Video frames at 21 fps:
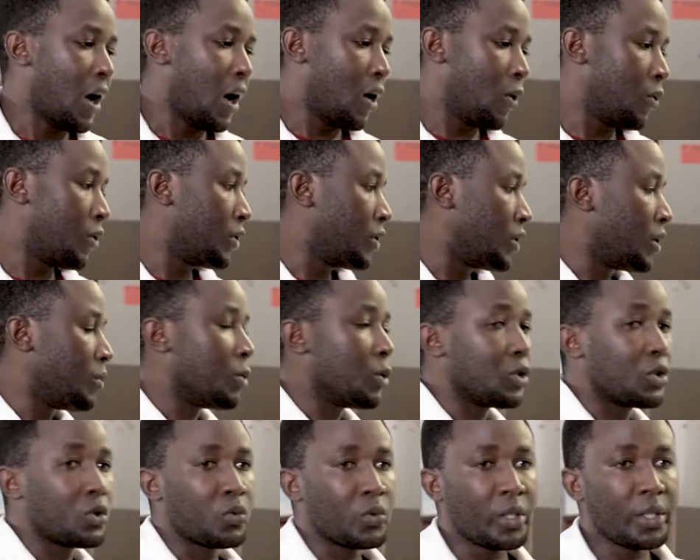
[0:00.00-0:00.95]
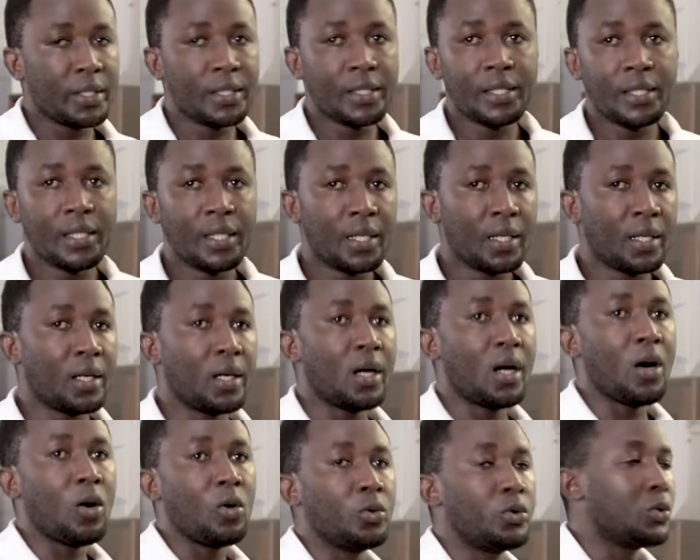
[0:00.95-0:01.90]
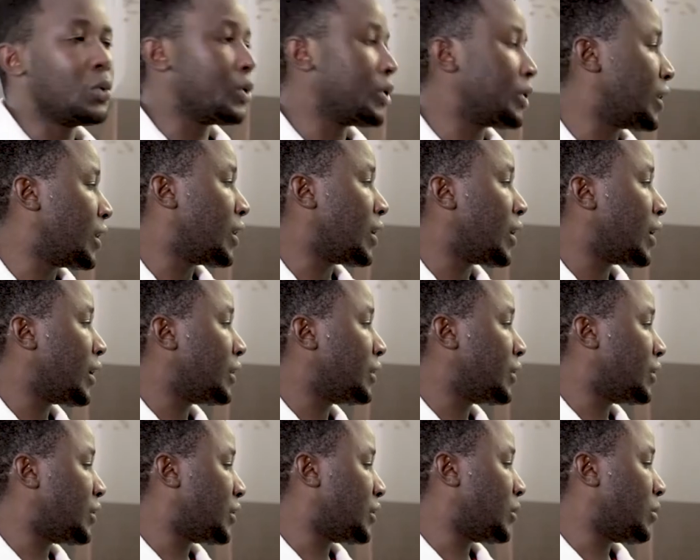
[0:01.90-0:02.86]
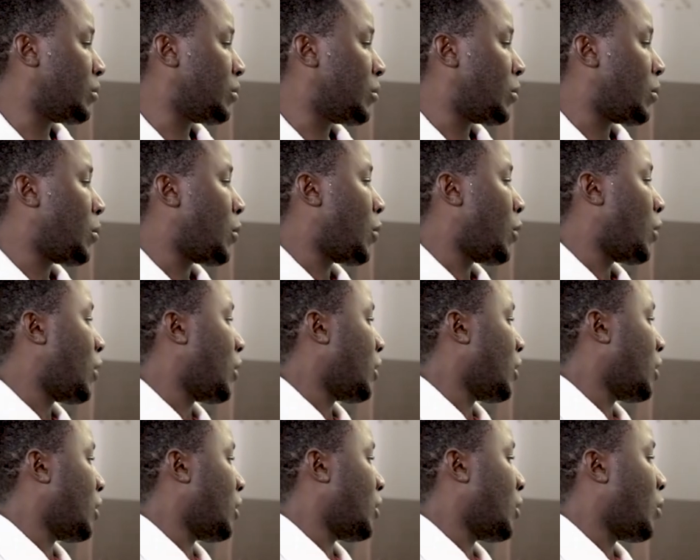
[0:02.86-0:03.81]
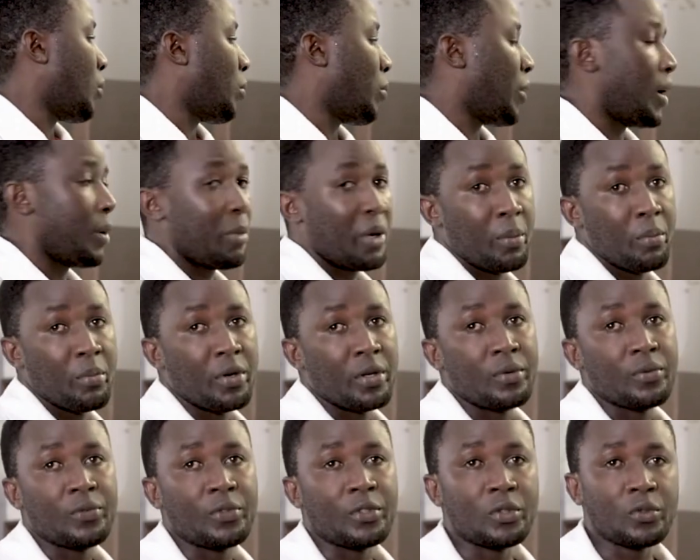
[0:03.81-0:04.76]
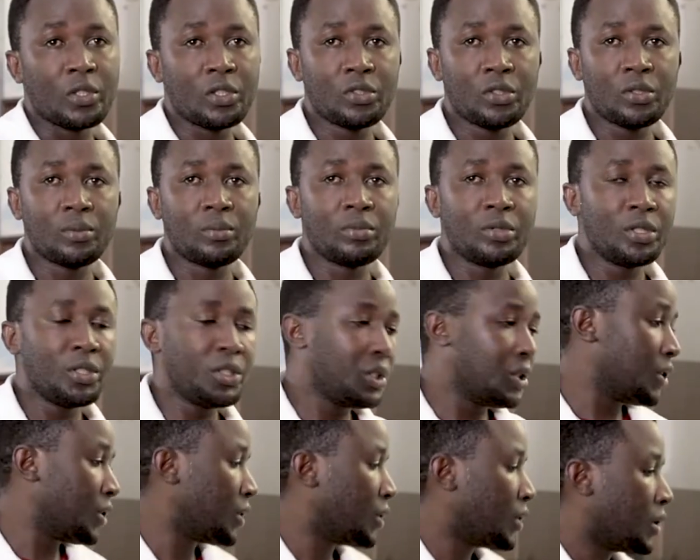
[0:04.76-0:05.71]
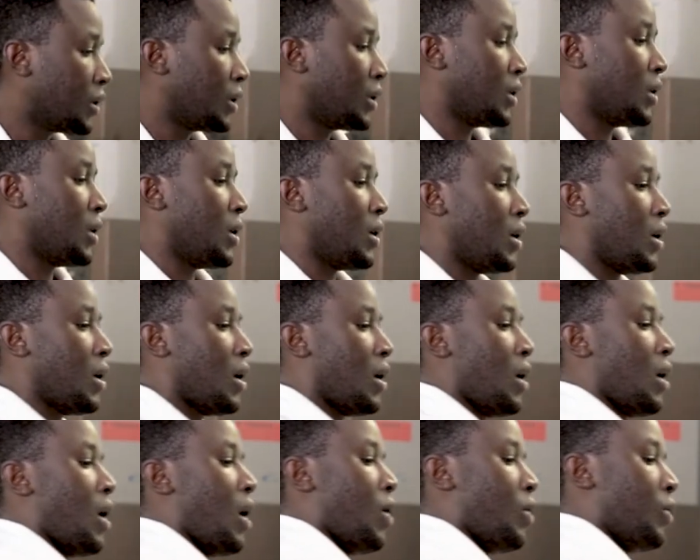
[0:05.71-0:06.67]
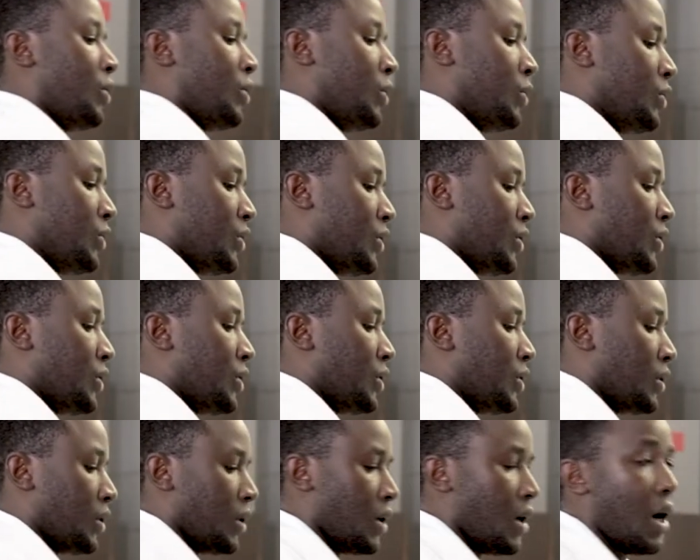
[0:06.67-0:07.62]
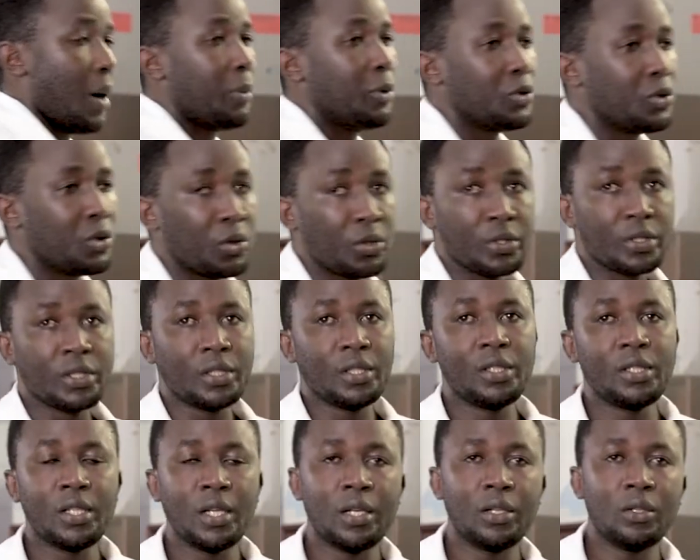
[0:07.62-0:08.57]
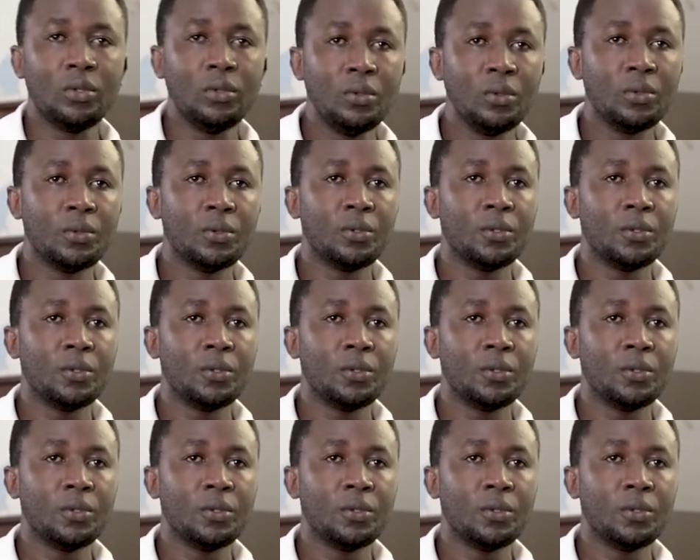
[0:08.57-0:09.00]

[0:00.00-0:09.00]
I will demonstrate how to sterilize my membrane filtration bridge. I will use absolute ethanol.